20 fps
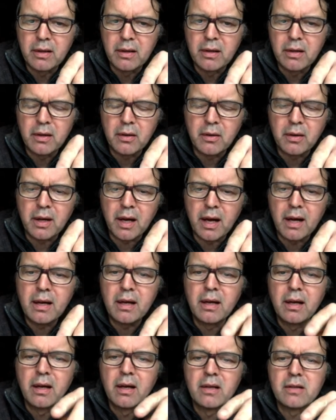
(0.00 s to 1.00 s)
Okay,
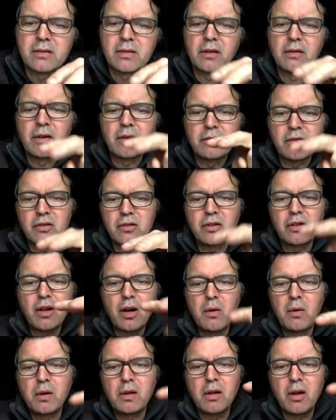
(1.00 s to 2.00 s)
so they'll just
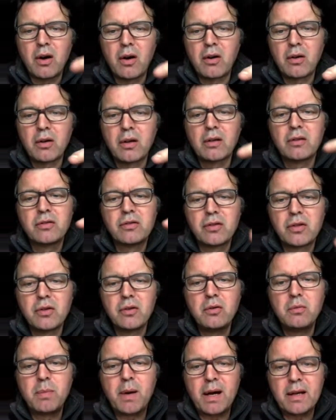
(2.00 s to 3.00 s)
go along
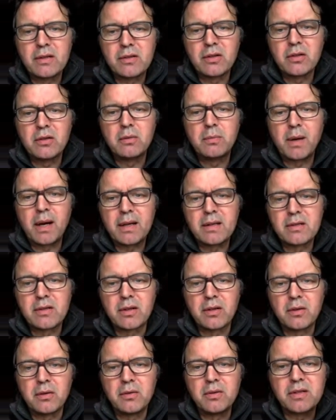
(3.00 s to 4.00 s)
2 by 2 by
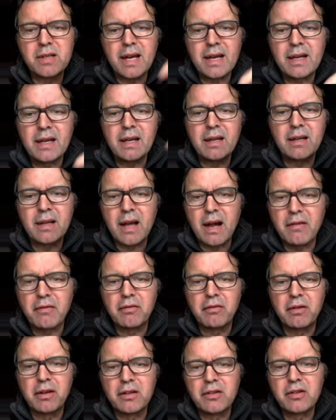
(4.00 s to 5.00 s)
2, taking the
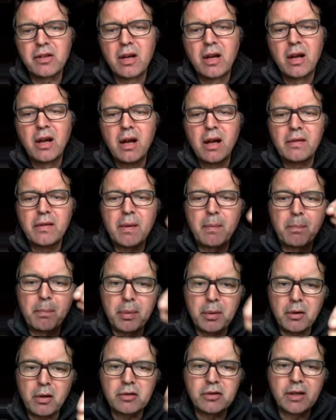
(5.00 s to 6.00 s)
average and then
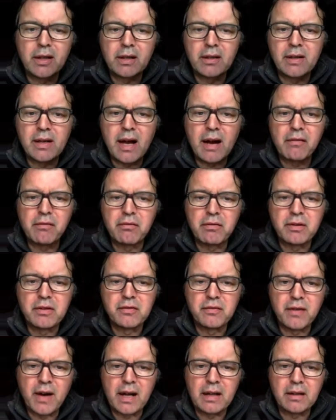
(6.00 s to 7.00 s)
plotting the
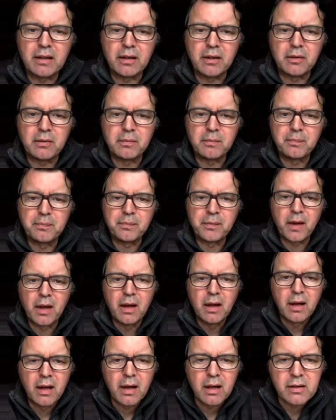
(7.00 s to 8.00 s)
average value.
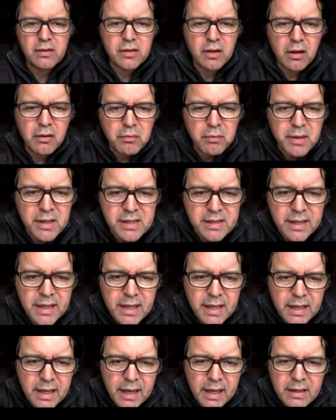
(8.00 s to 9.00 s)
And so if we
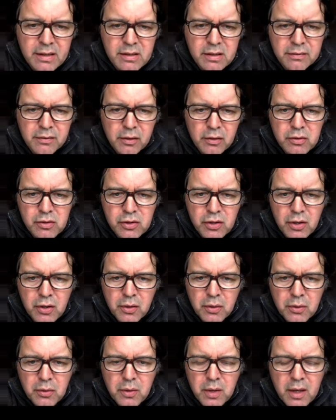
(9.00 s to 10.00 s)
see interval
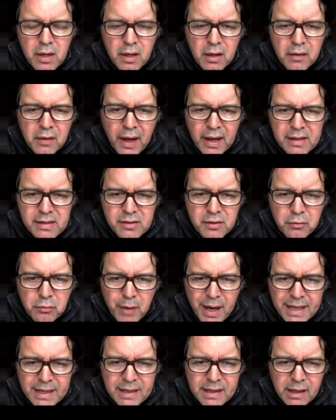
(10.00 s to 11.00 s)
2, that's the
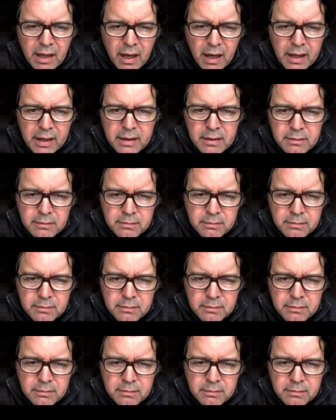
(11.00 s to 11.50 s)
red line.